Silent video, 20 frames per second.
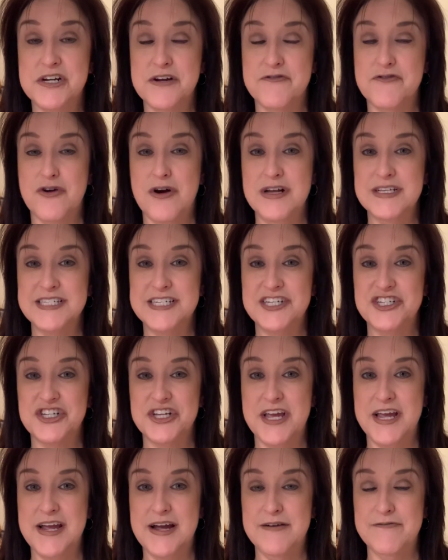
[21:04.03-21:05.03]
of cross stitch
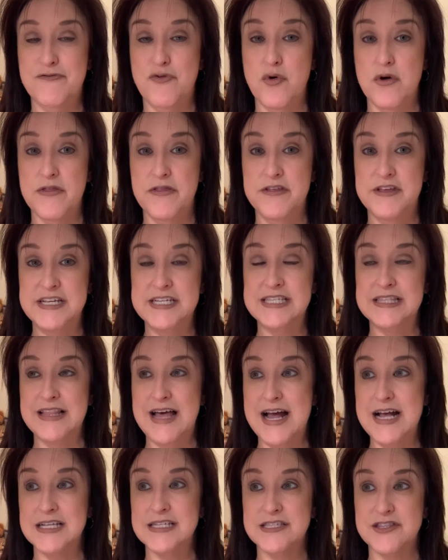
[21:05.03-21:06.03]
camp for these
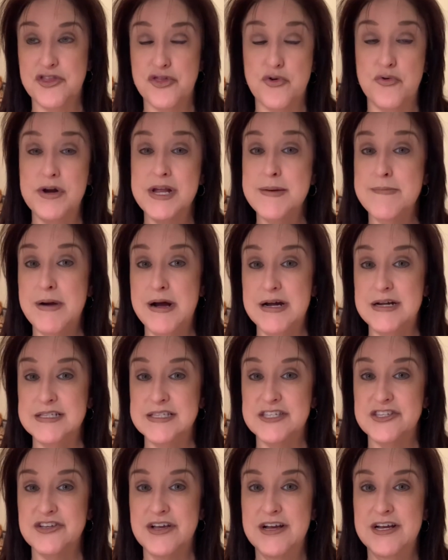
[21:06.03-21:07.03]
last three
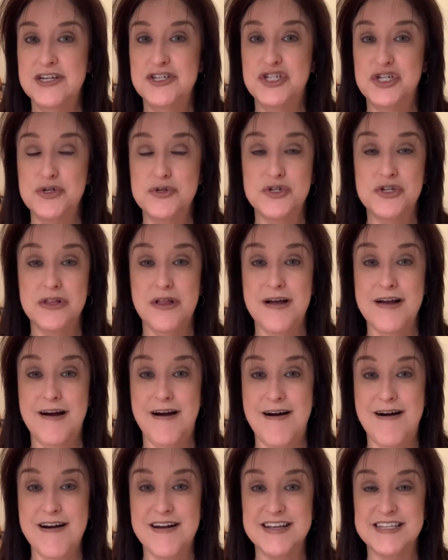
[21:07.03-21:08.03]
months, June, July,
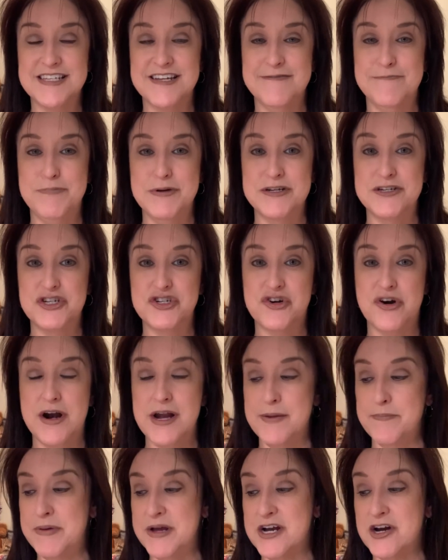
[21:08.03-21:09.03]
August, have been to try
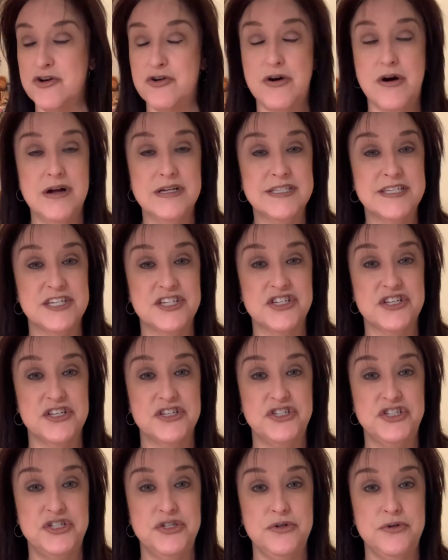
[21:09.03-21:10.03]
and pick a cross stitch
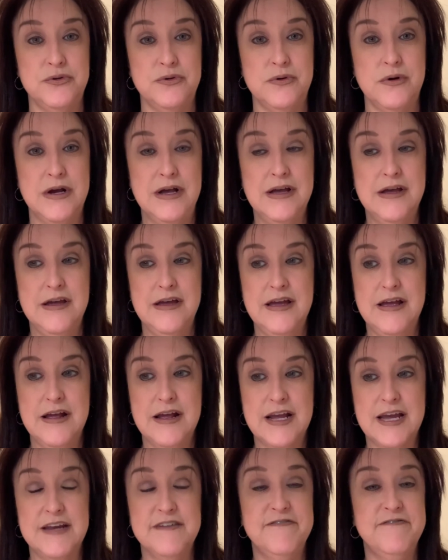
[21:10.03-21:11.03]
that you
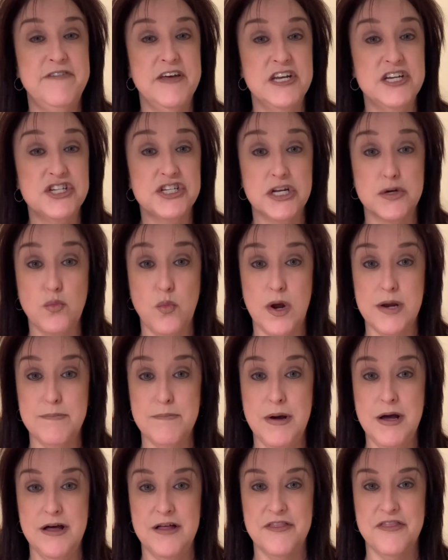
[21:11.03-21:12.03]
can finish in one
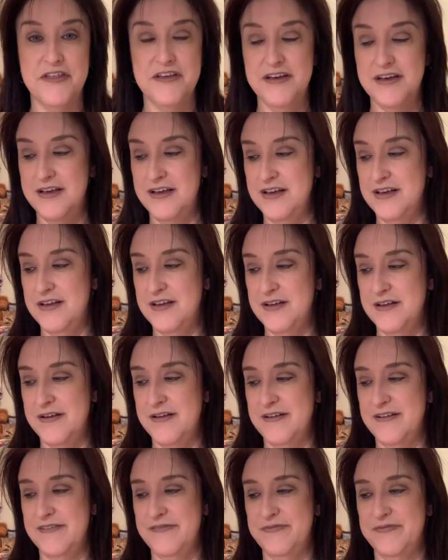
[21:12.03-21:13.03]
month.
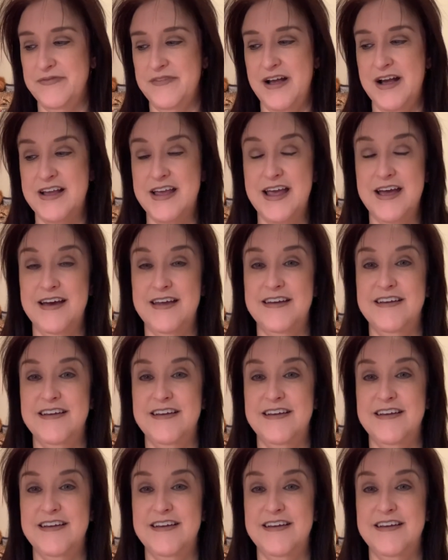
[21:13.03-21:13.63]
Again,